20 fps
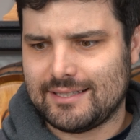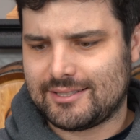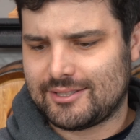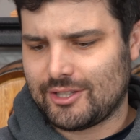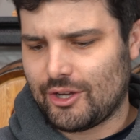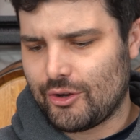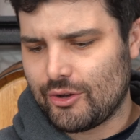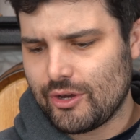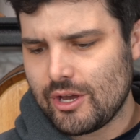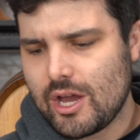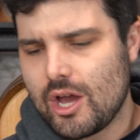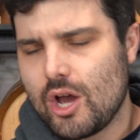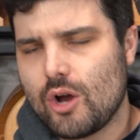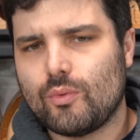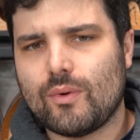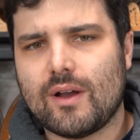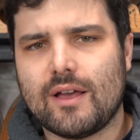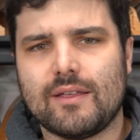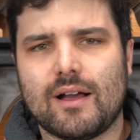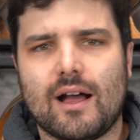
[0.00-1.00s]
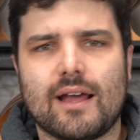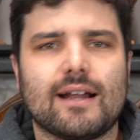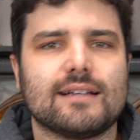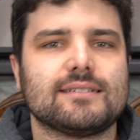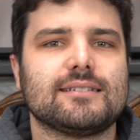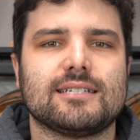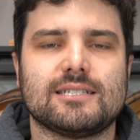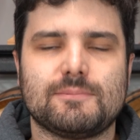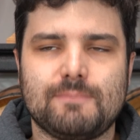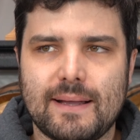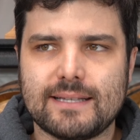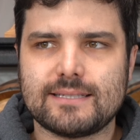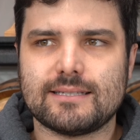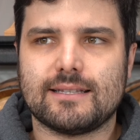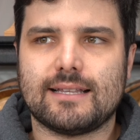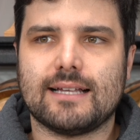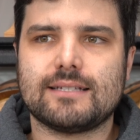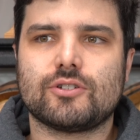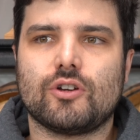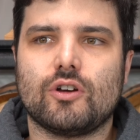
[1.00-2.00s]
So and I suspect
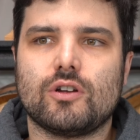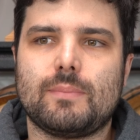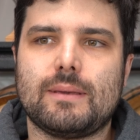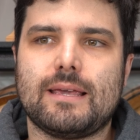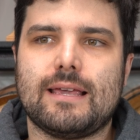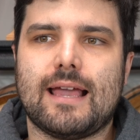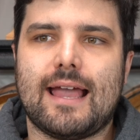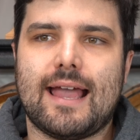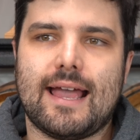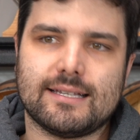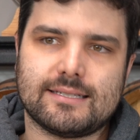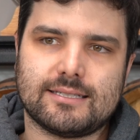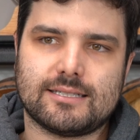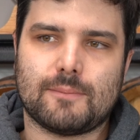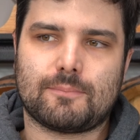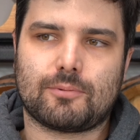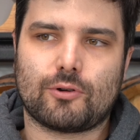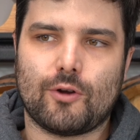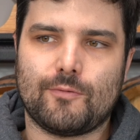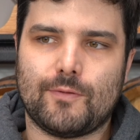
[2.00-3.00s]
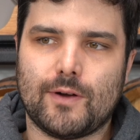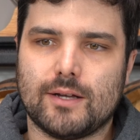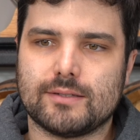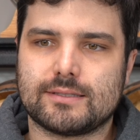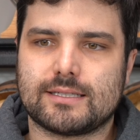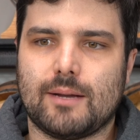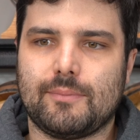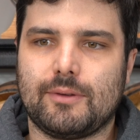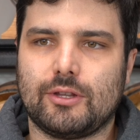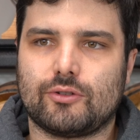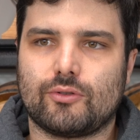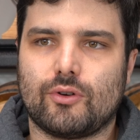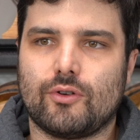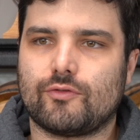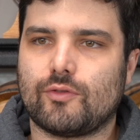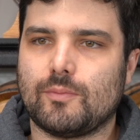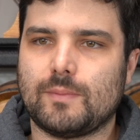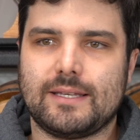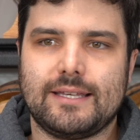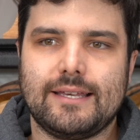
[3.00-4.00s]
that's got to be ester profiles coming through
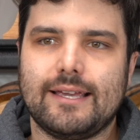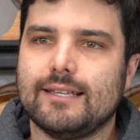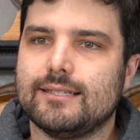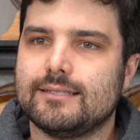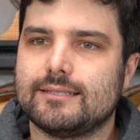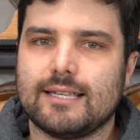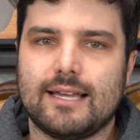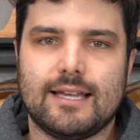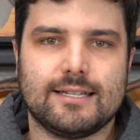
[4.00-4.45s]
from the yeast.